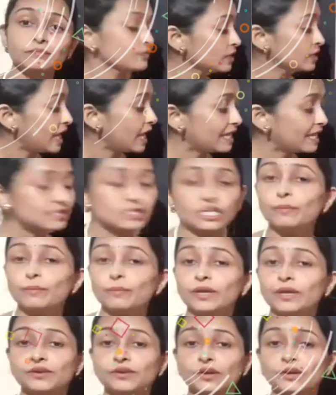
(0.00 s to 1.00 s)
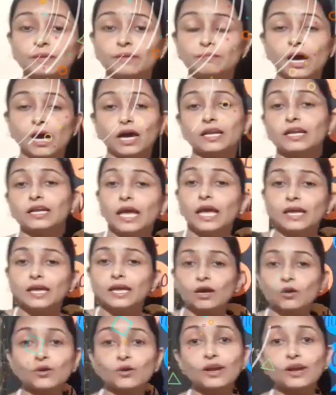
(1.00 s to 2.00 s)
exclamatory mark, like,
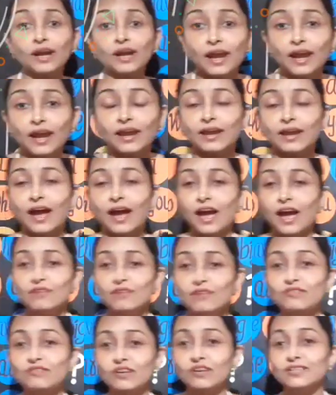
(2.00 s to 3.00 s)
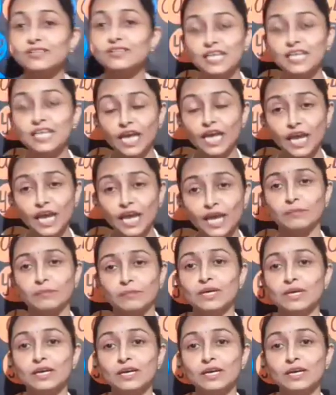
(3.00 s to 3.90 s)
hooray, I won the game.